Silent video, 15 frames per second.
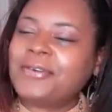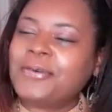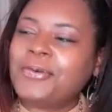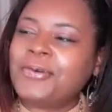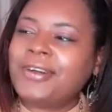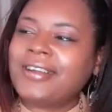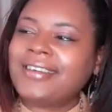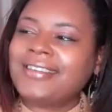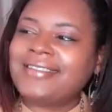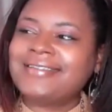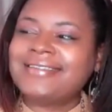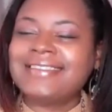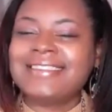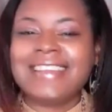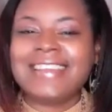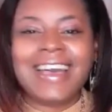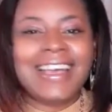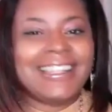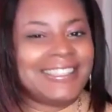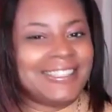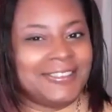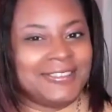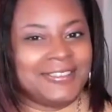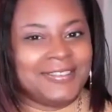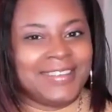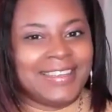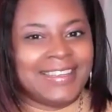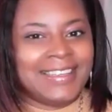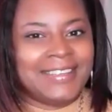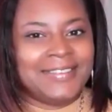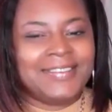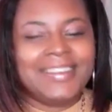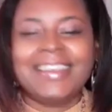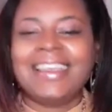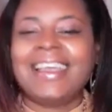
or not so creative,